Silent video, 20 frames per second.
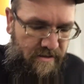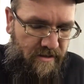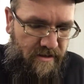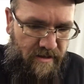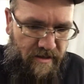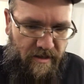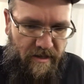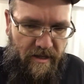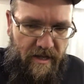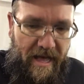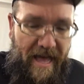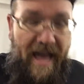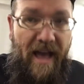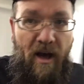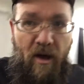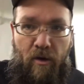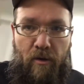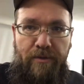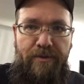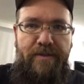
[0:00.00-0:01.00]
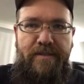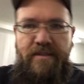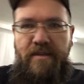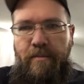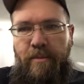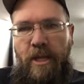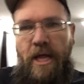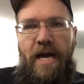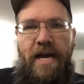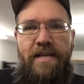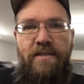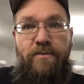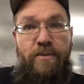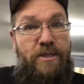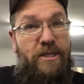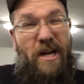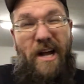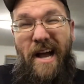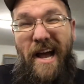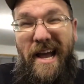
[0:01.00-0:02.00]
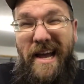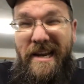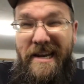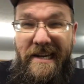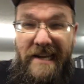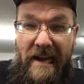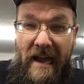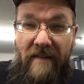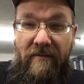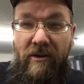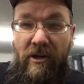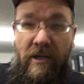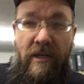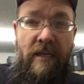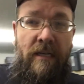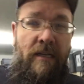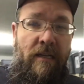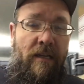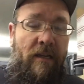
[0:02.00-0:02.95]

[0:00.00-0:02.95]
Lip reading: health supplies, which I had never,